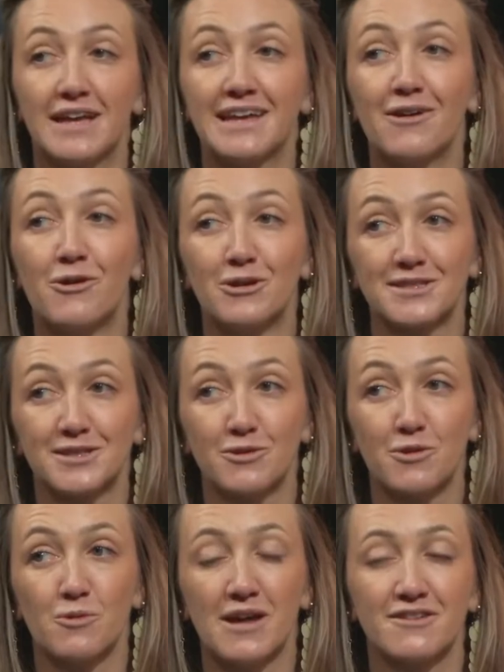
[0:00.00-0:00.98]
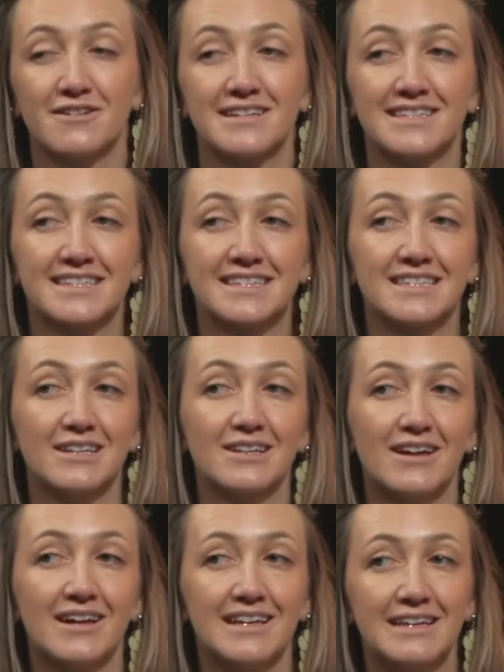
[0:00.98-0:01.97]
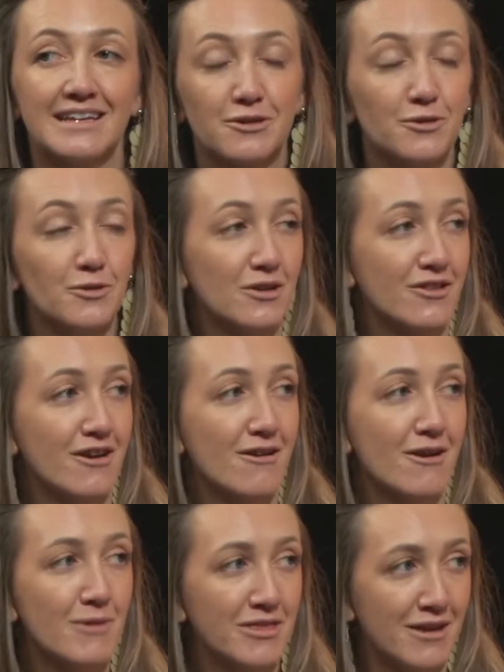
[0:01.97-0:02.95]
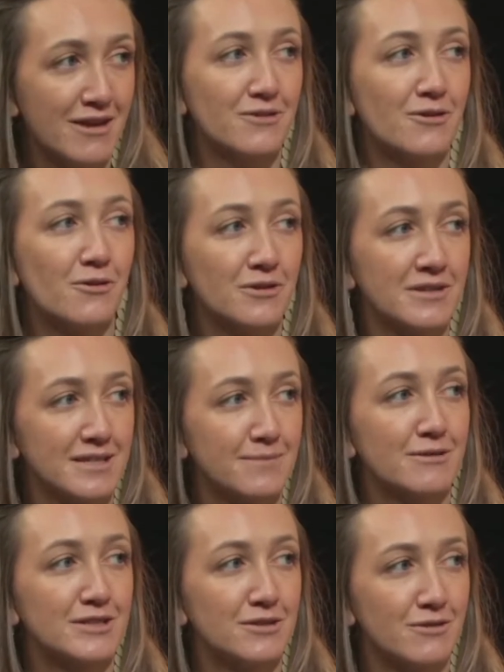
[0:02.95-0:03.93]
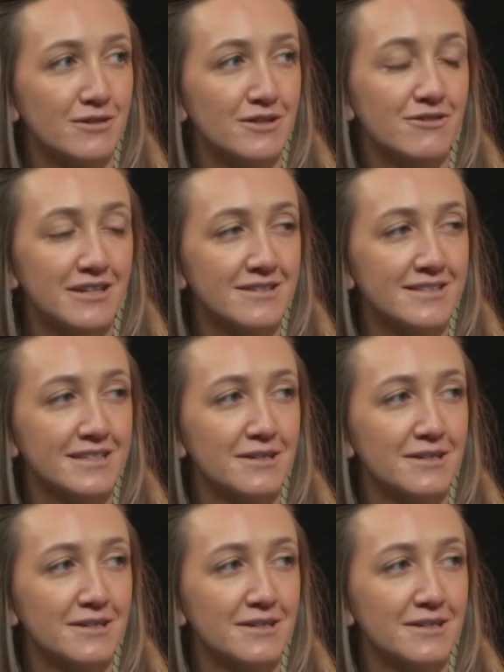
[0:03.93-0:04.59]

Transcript: And also the weather is slightly cooler there. I went there in August about 2 or 3 years